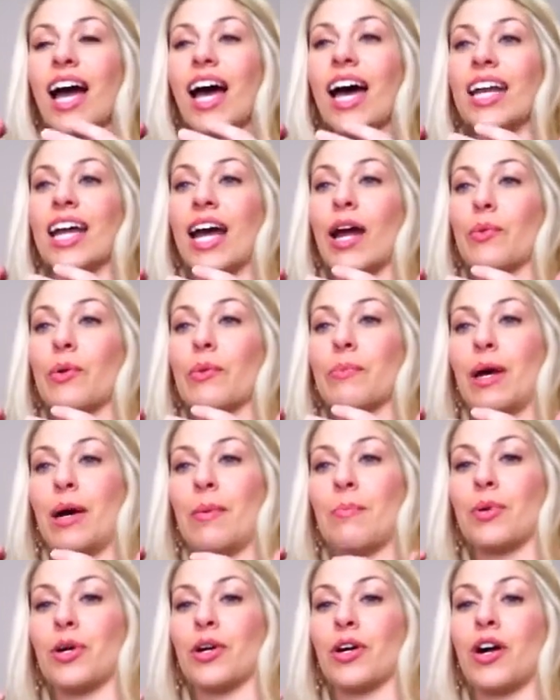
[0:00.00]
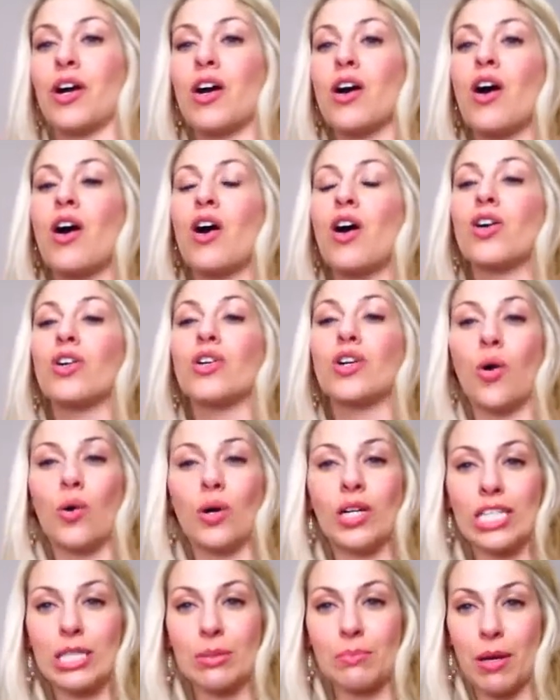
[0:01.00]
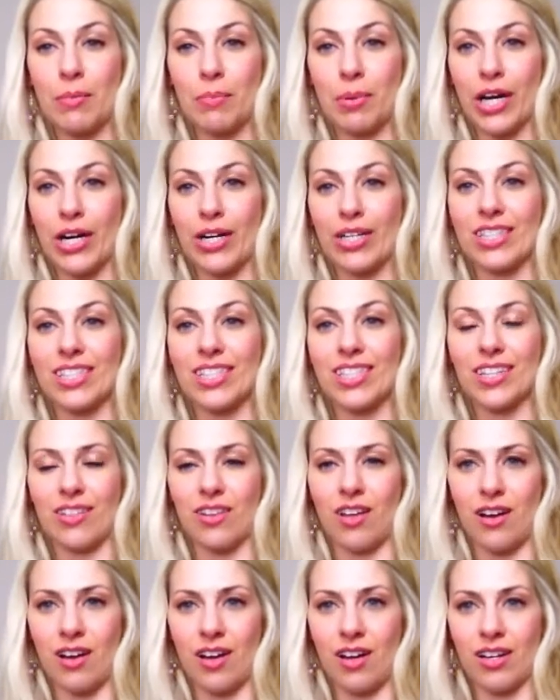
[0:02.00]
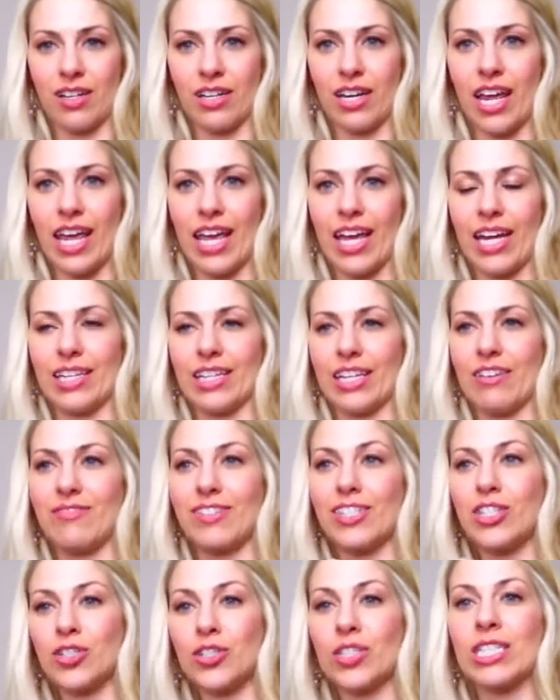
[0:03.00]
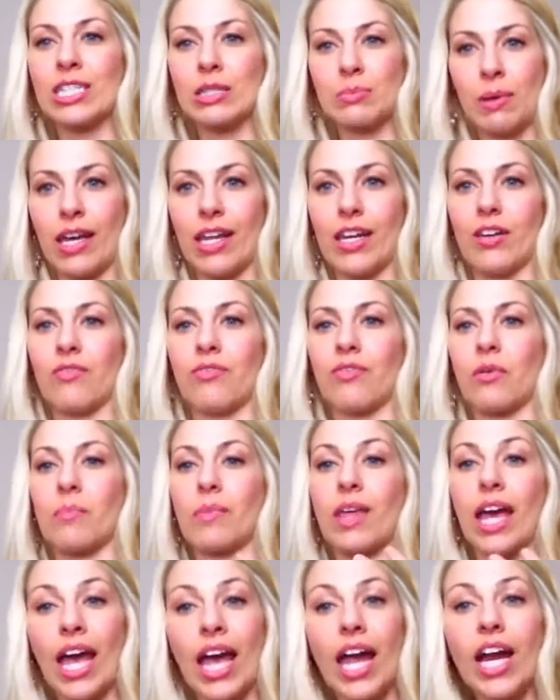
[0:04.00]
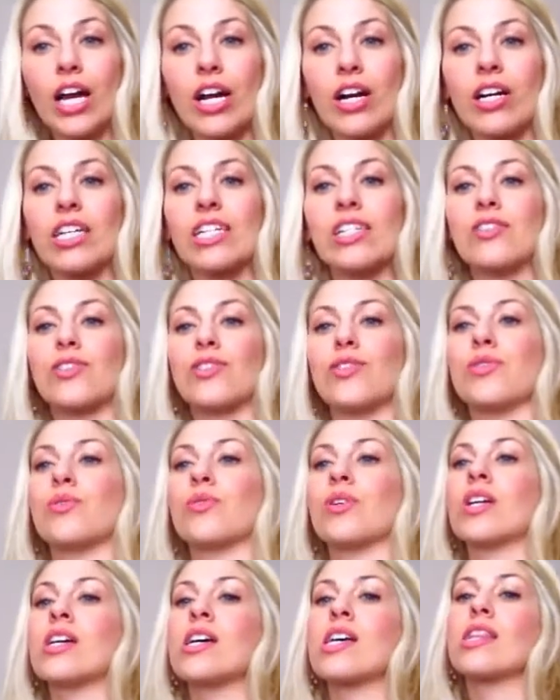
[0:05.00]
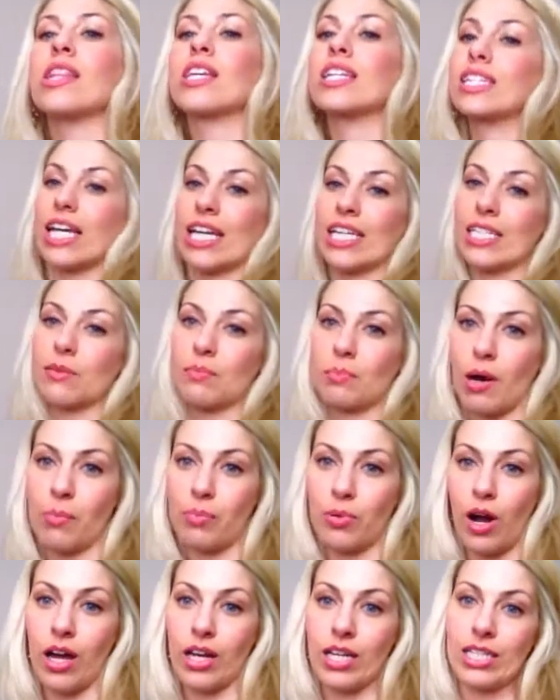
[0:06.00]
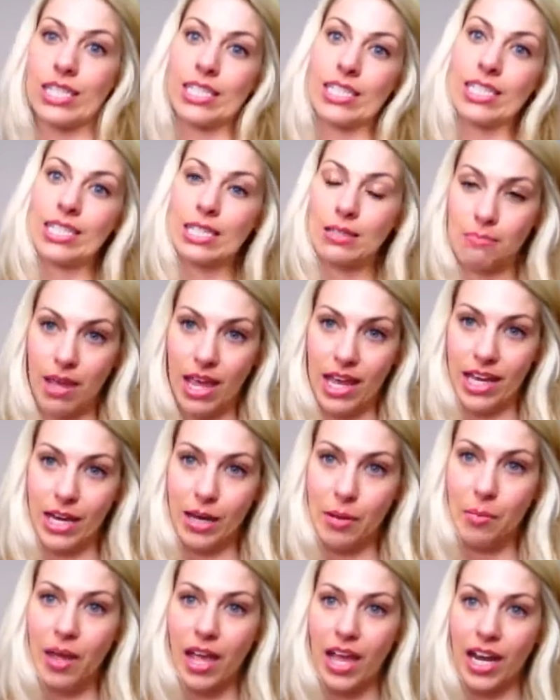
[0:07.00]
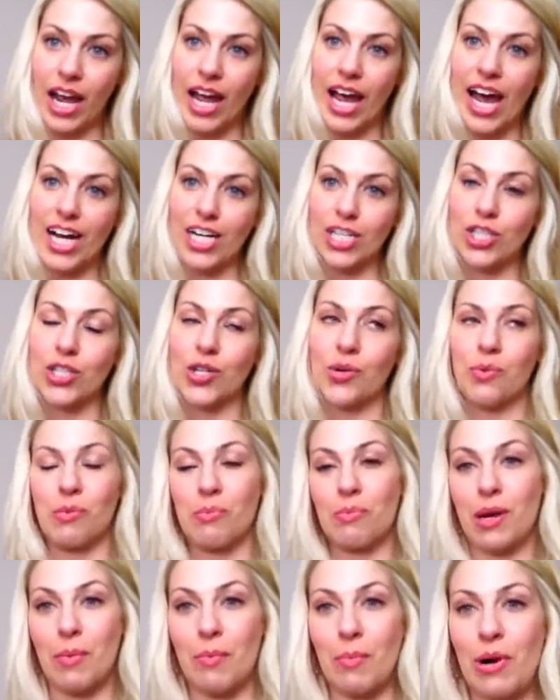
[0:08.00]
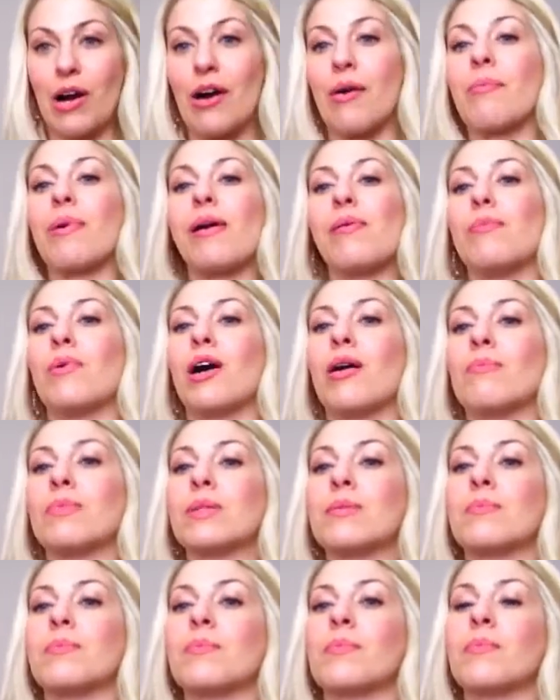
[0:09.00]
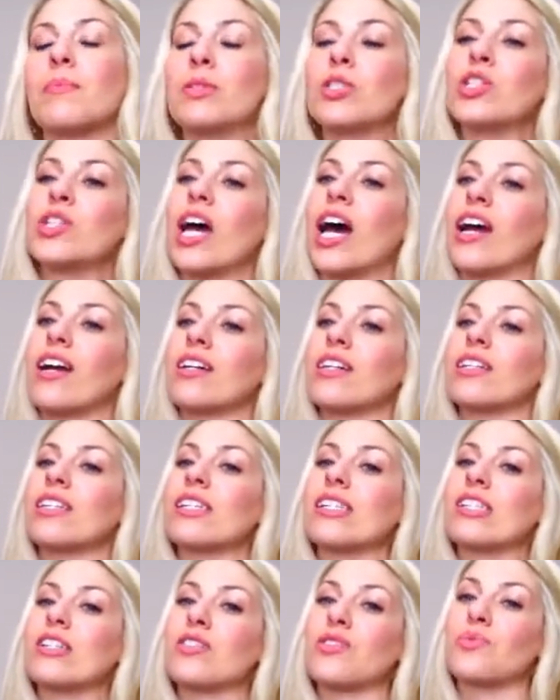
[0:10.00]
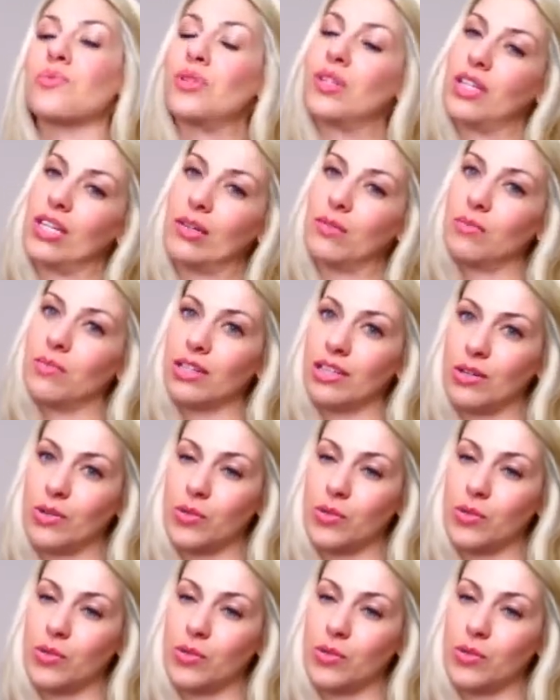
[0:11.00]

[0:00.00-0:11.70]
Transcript: And I remember going to my parents' salon, and they eventually expanded from the hair into the day spa product into the makeup. And I actually remember my mom's, she hired this really, really